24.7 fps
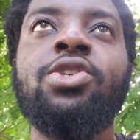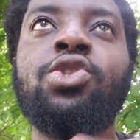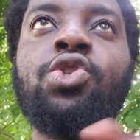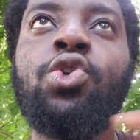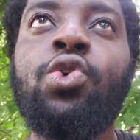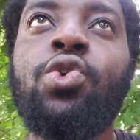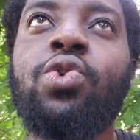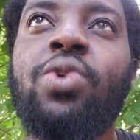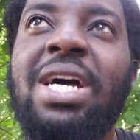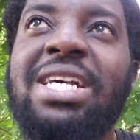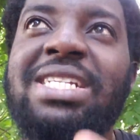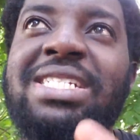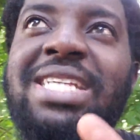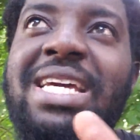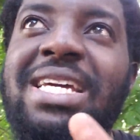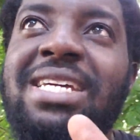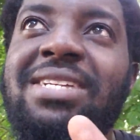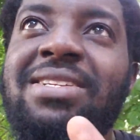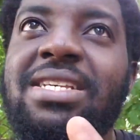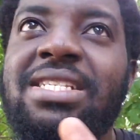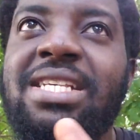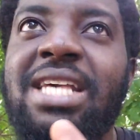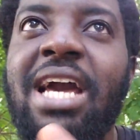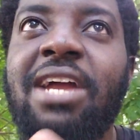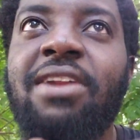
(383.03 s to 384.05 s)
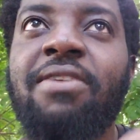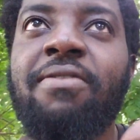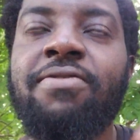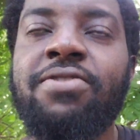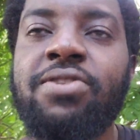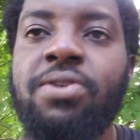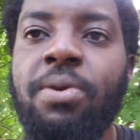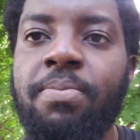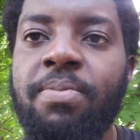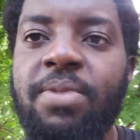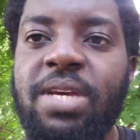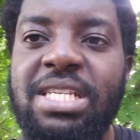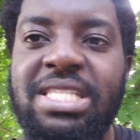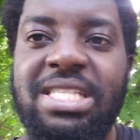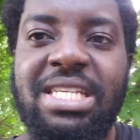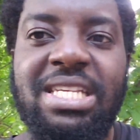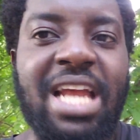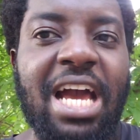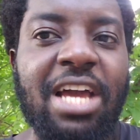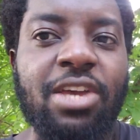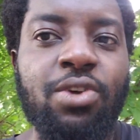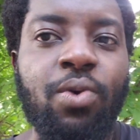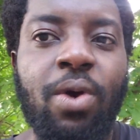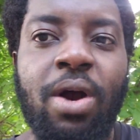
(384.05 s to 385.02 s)
You are saying is kind of
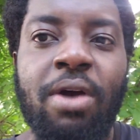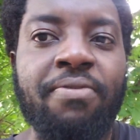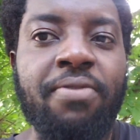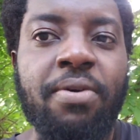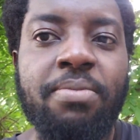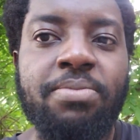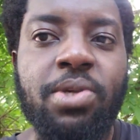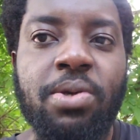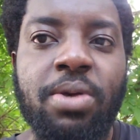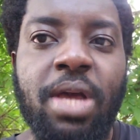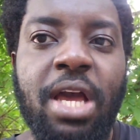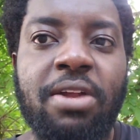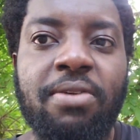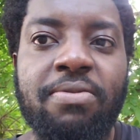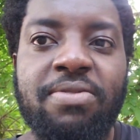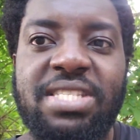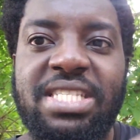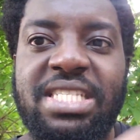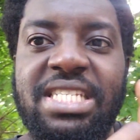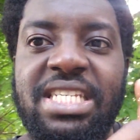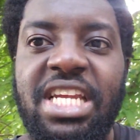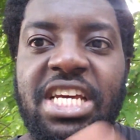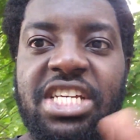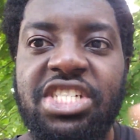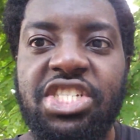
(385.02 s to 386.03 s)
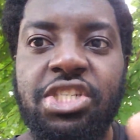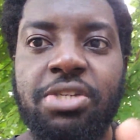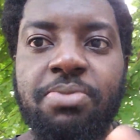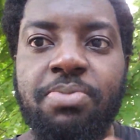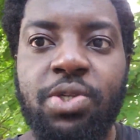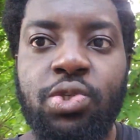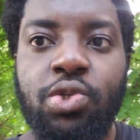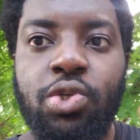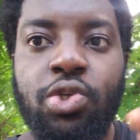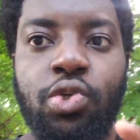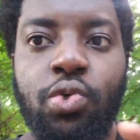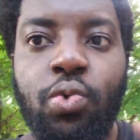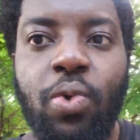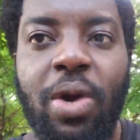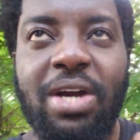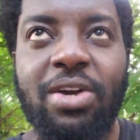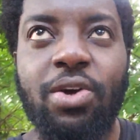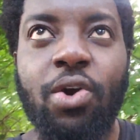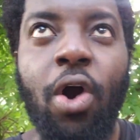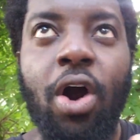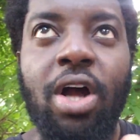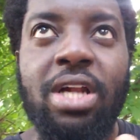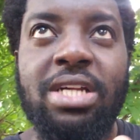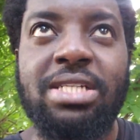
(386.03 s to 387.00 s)
is either you are from some kind of synergy between you
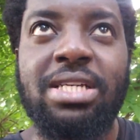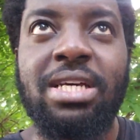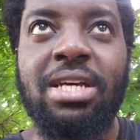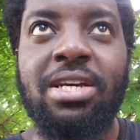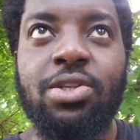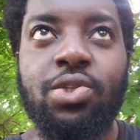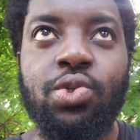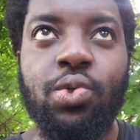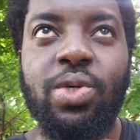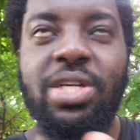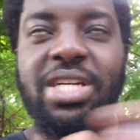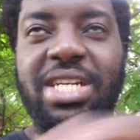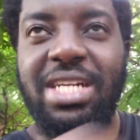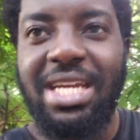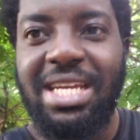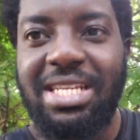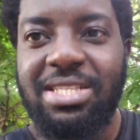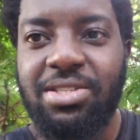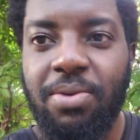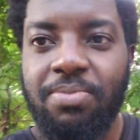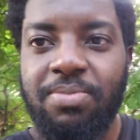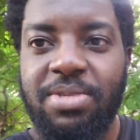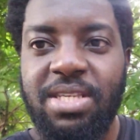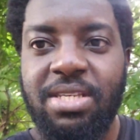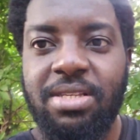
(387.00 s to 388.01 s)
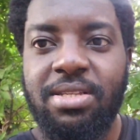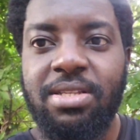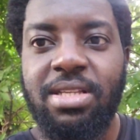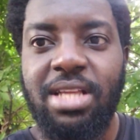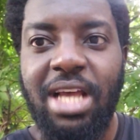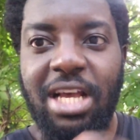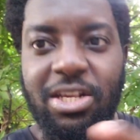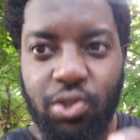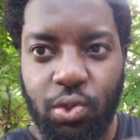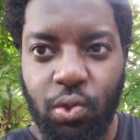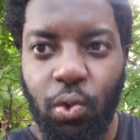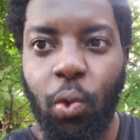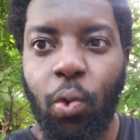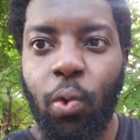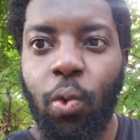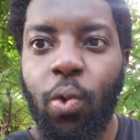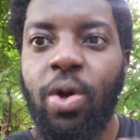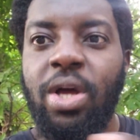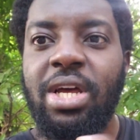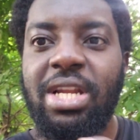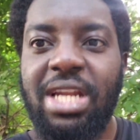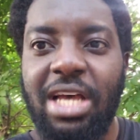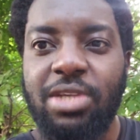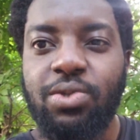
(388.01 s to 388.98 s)
and God to create something. That's
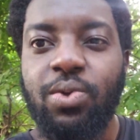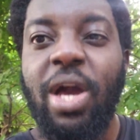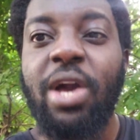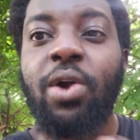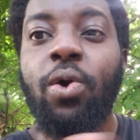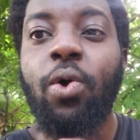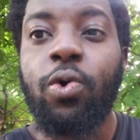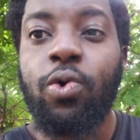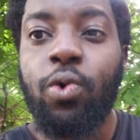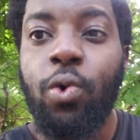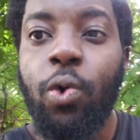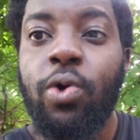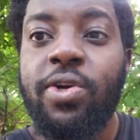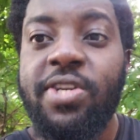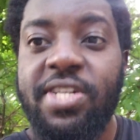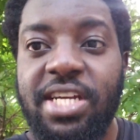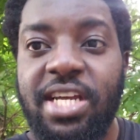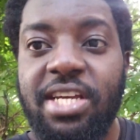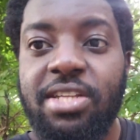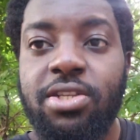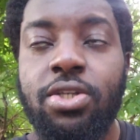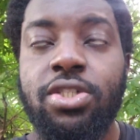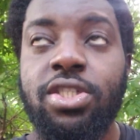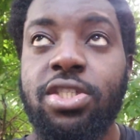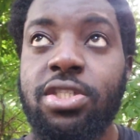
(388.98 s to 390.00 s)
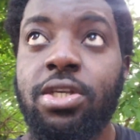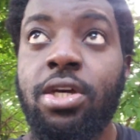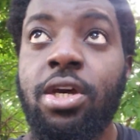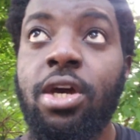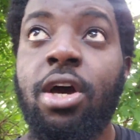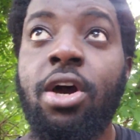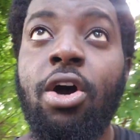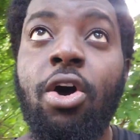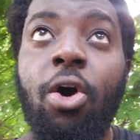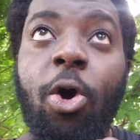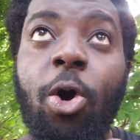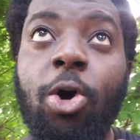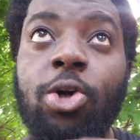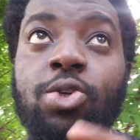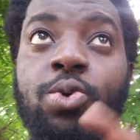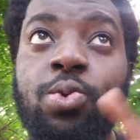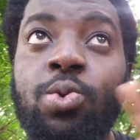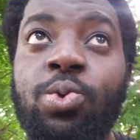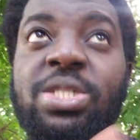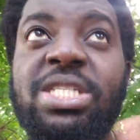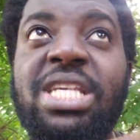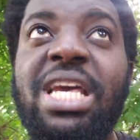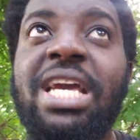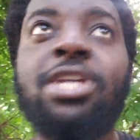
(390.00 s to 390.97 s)
what I call co-creators. Or
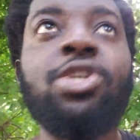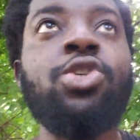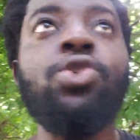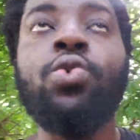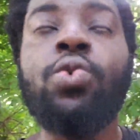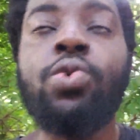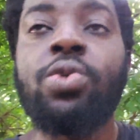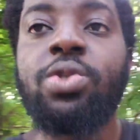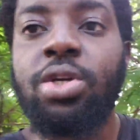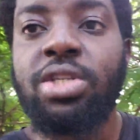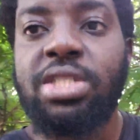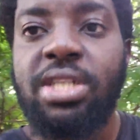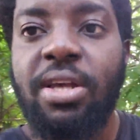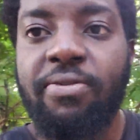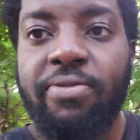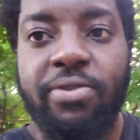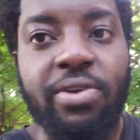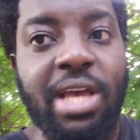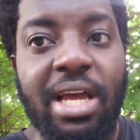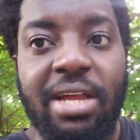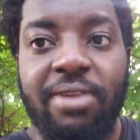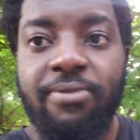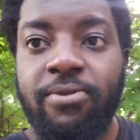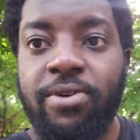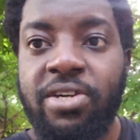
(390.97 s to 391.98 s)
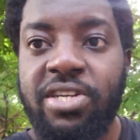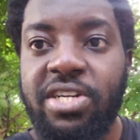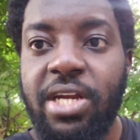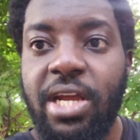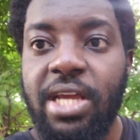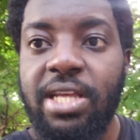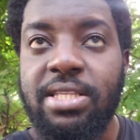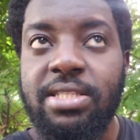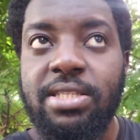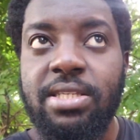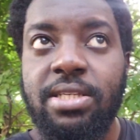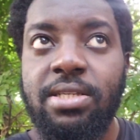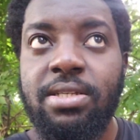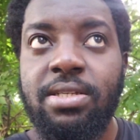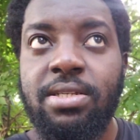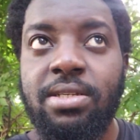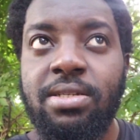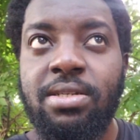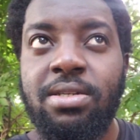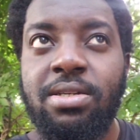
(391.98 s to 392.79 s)
you will say you yourself, you can even create.